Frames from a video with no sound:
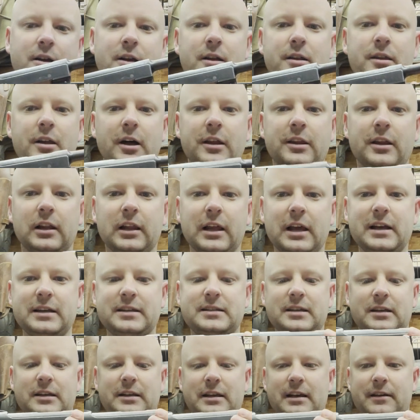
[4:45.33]
nonetheless,
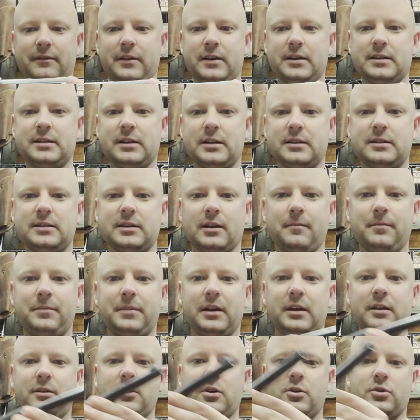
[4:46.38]
give us
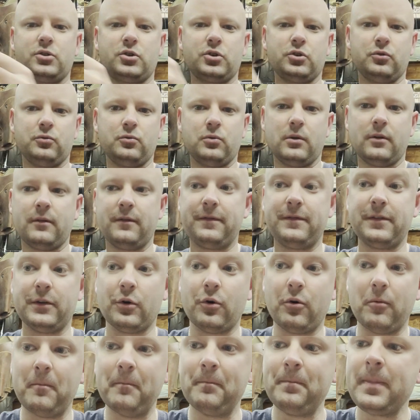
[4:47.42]
something to
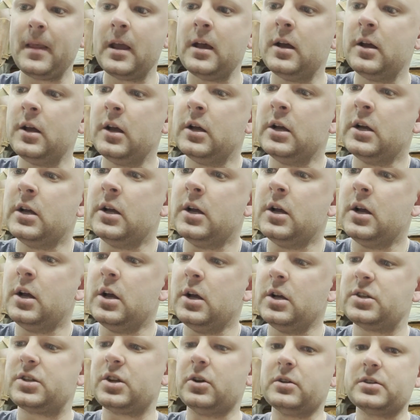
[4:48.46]
film.
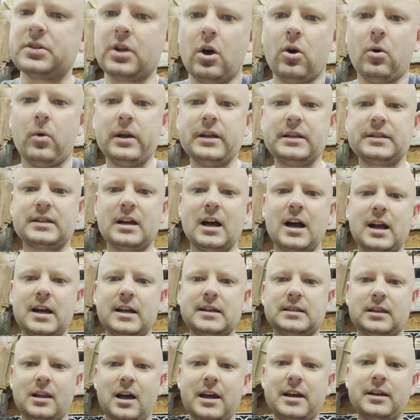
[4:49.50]
So as always,
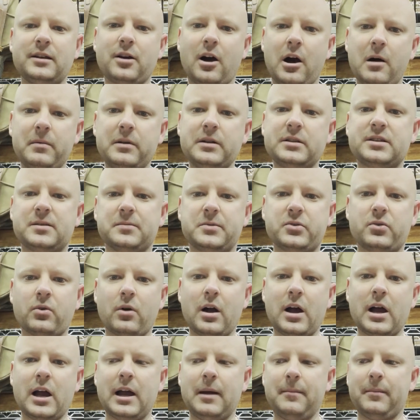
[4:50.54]
guys, like, comment,
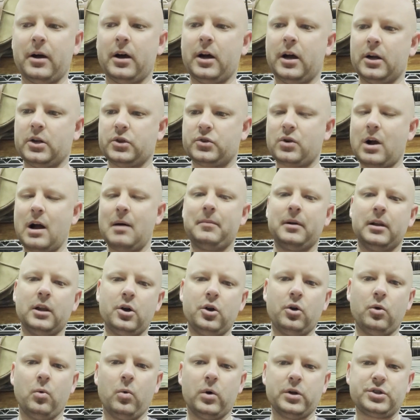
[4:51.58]
subscribe, drop
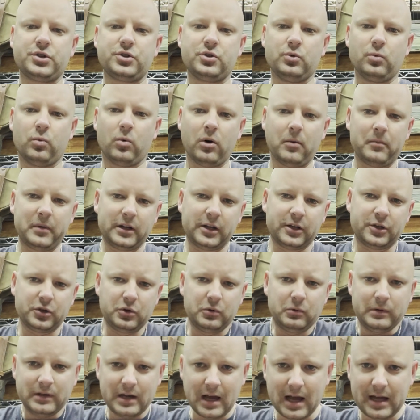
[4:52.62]
below what you want me to
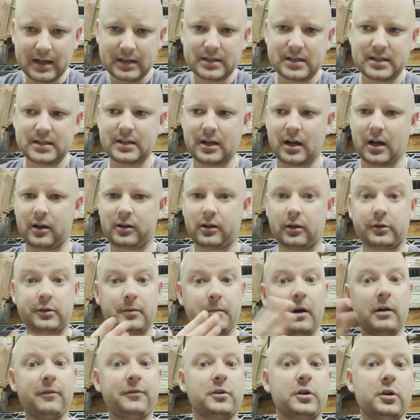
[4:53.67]
do next. Click the
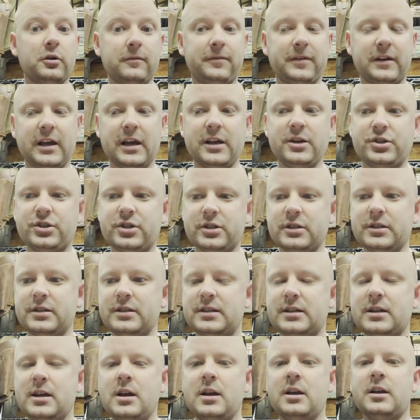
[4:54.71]
bell for
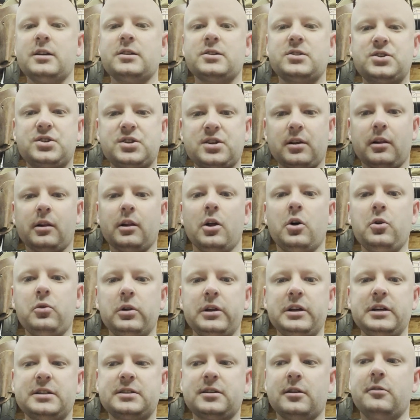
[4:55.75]
notifications.
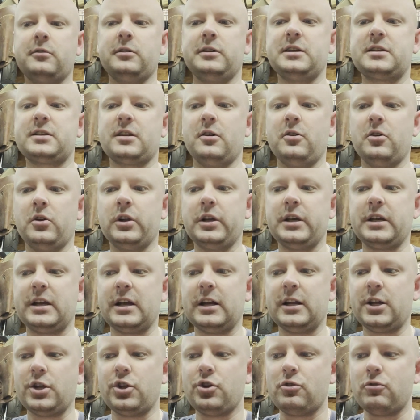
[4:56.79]
Slowly
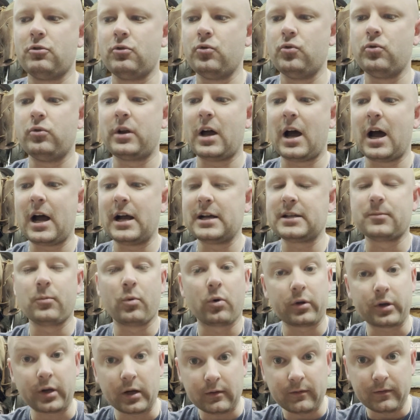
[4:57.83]
getting you guys
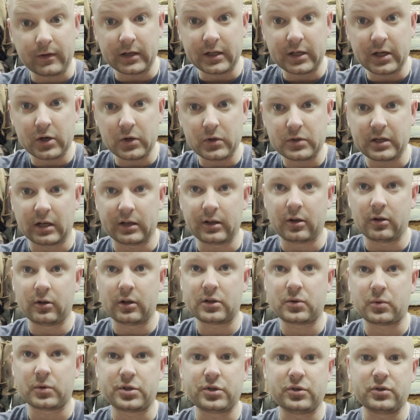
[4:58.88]
more gun videos. I know
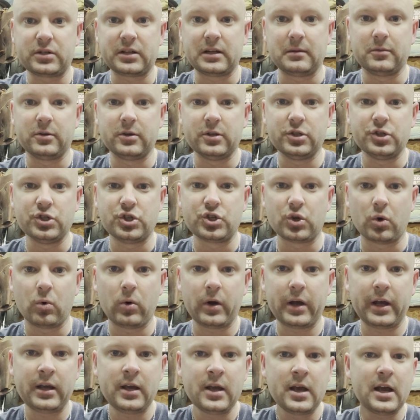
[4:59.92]
that's what you seem to
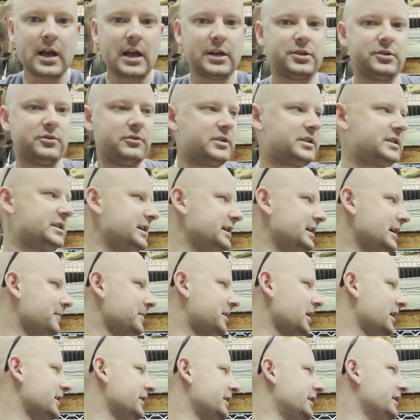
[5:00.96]
enjoy. As you can see, I'm
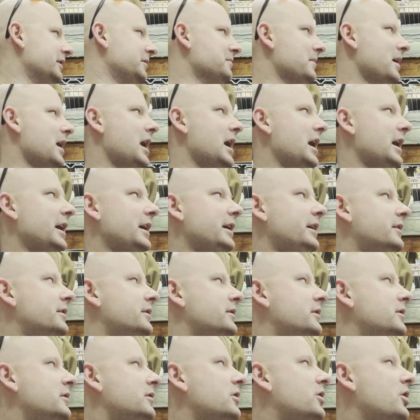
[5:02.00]
kind of in my
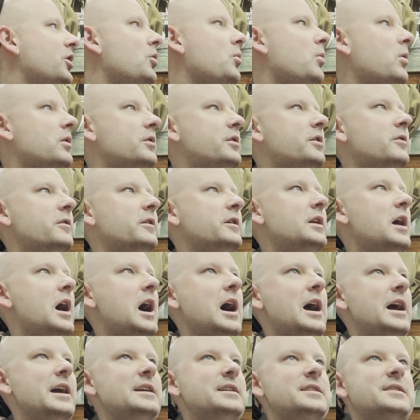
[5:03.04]
coworker and
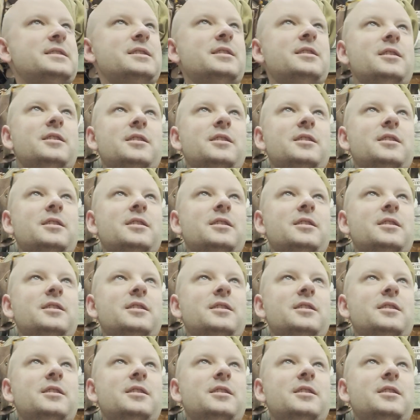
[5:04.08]
I's